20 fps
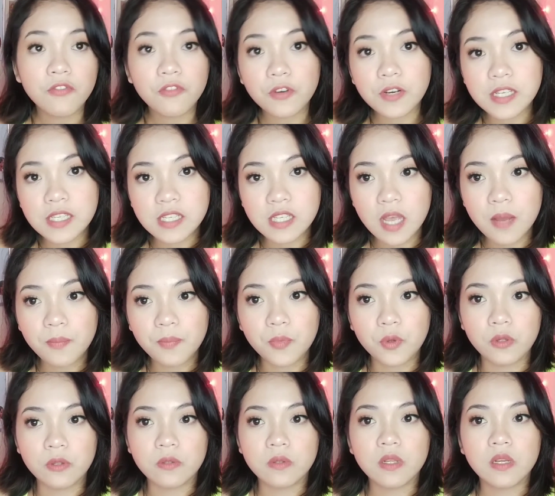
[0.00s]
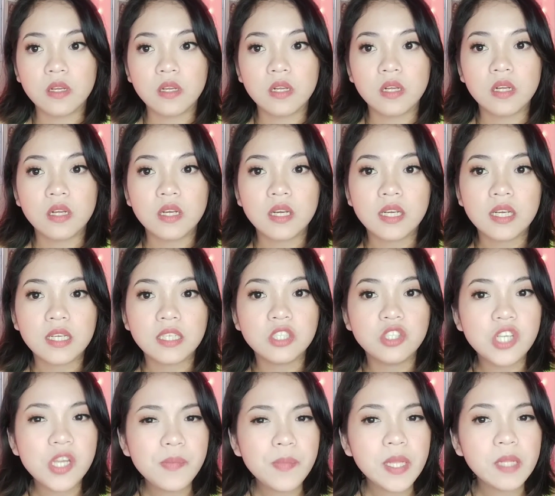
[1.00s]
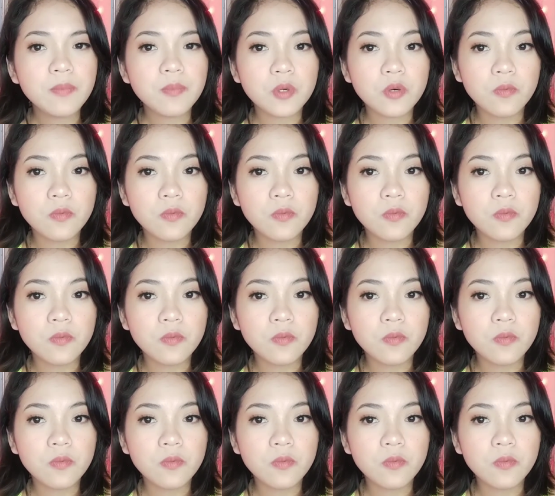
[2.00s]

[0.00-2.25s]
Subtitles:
For example, Gmail